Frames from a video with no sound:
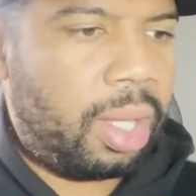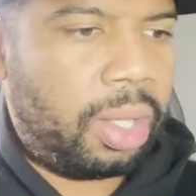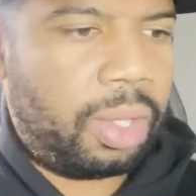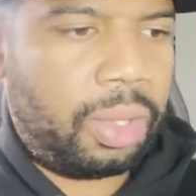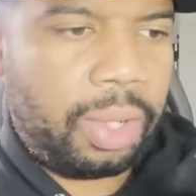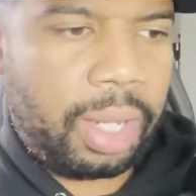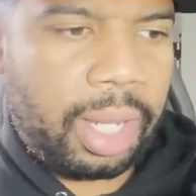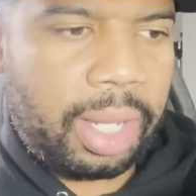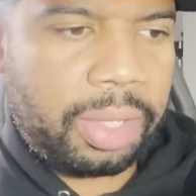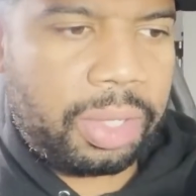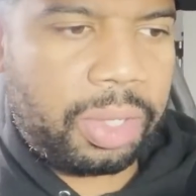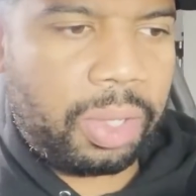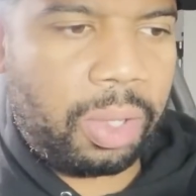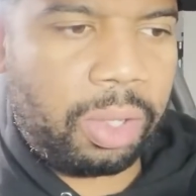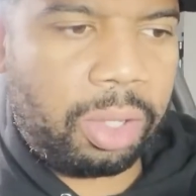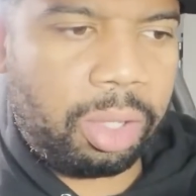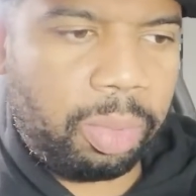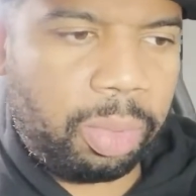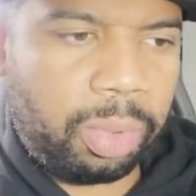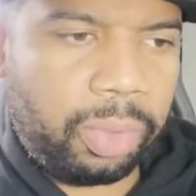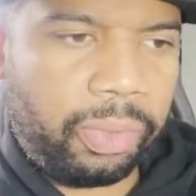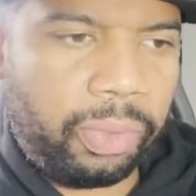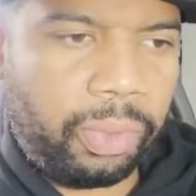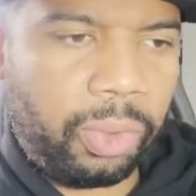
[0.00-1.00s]
You guys saw that
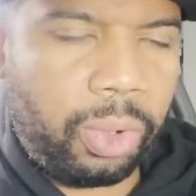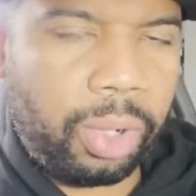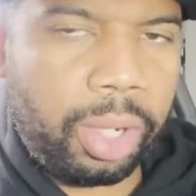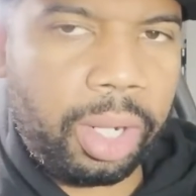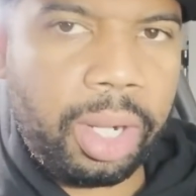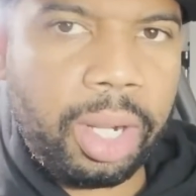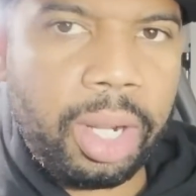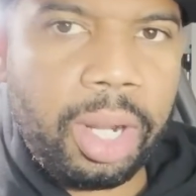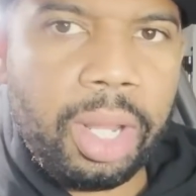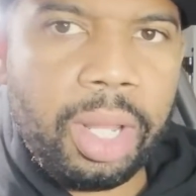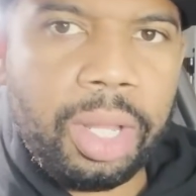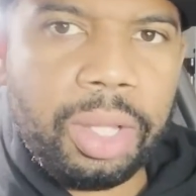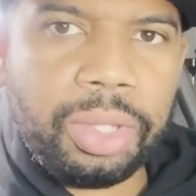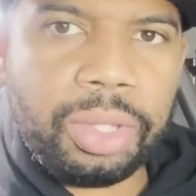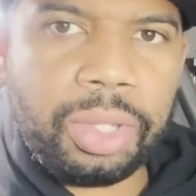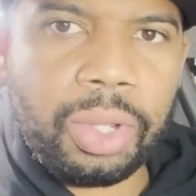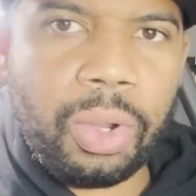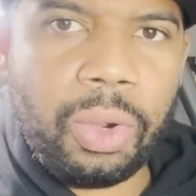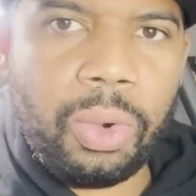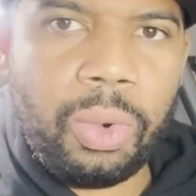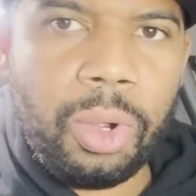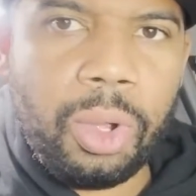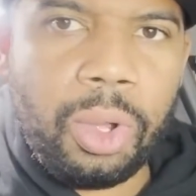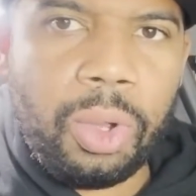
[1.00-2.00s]
before.
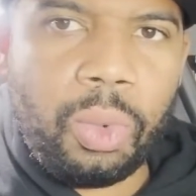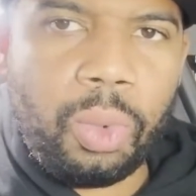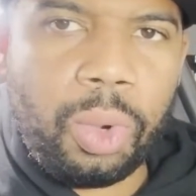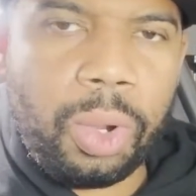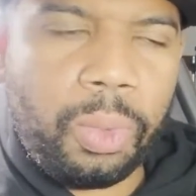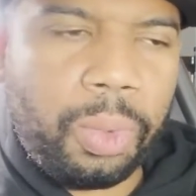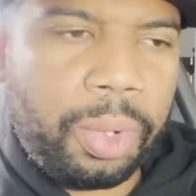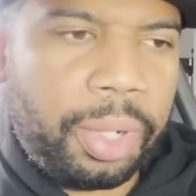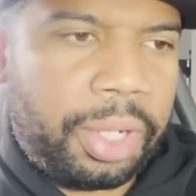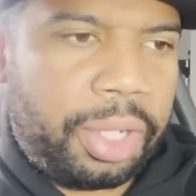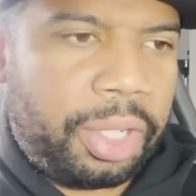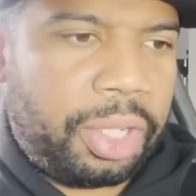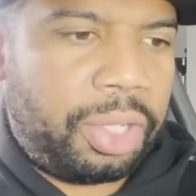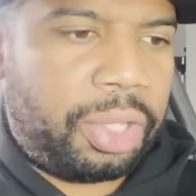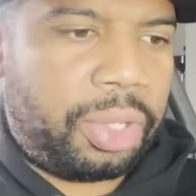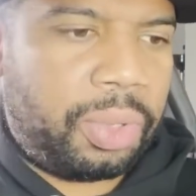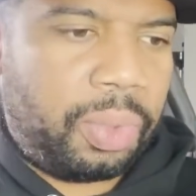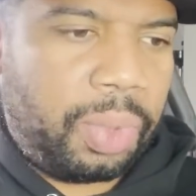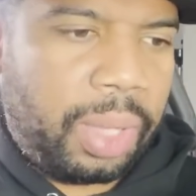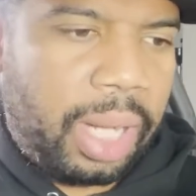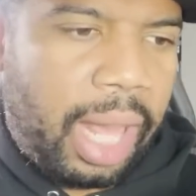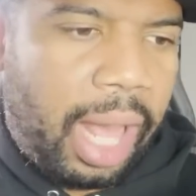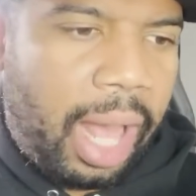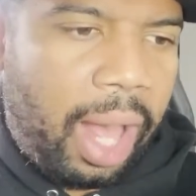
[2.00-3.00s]
So what we're gonna do
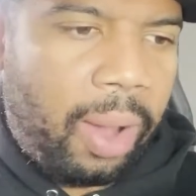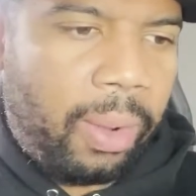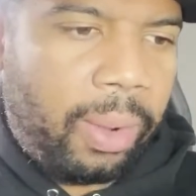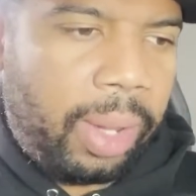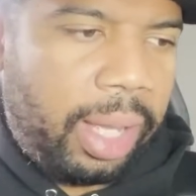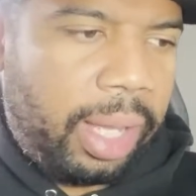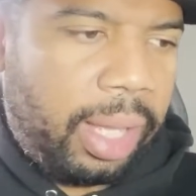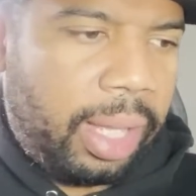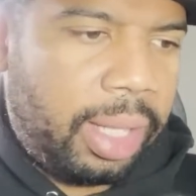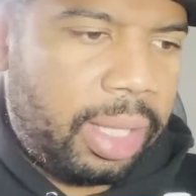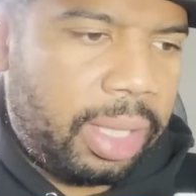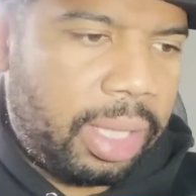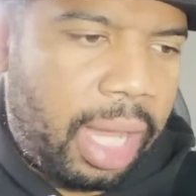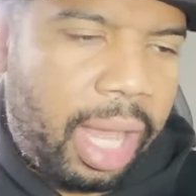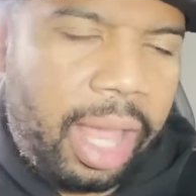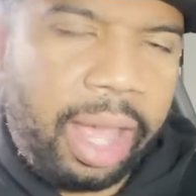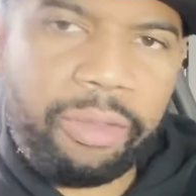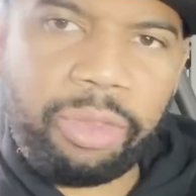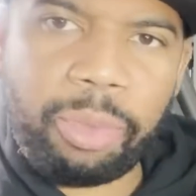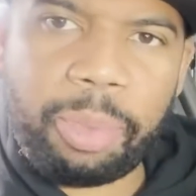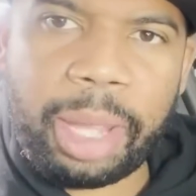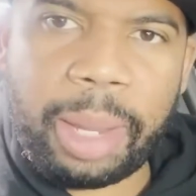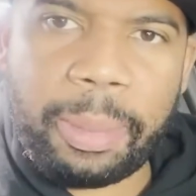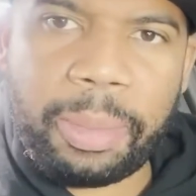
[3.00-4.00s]
now is I
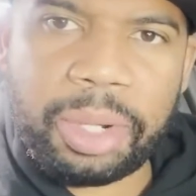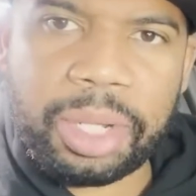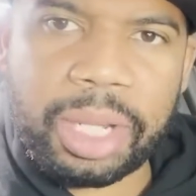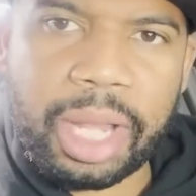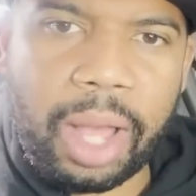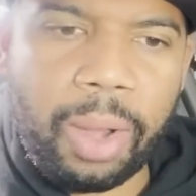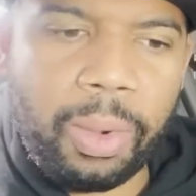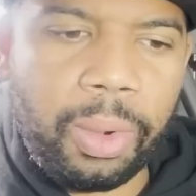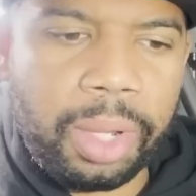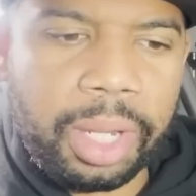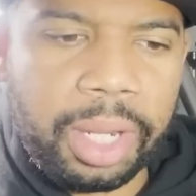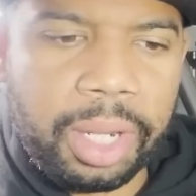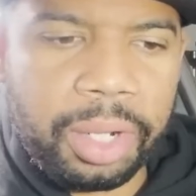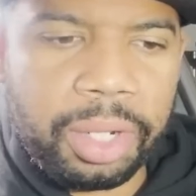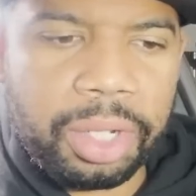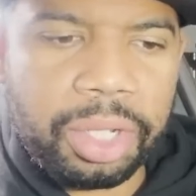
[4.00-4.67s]
have a paper towel here,